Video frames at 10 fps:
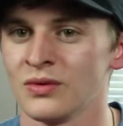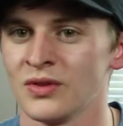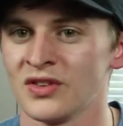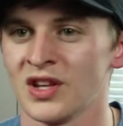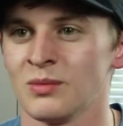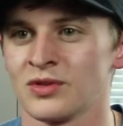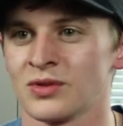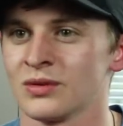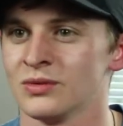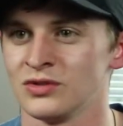the same
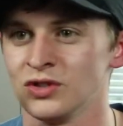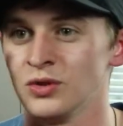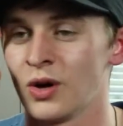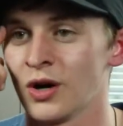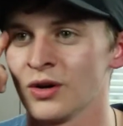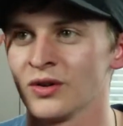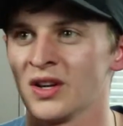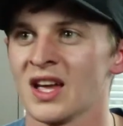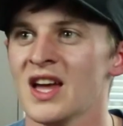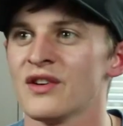struggles you are,
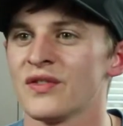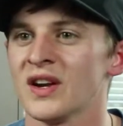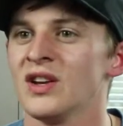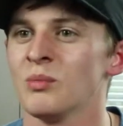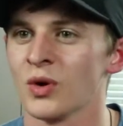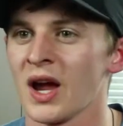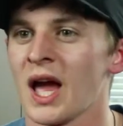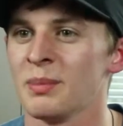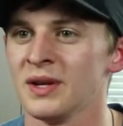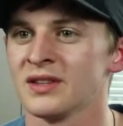or finding more
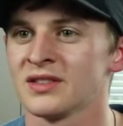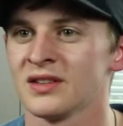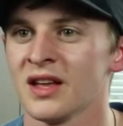happiness in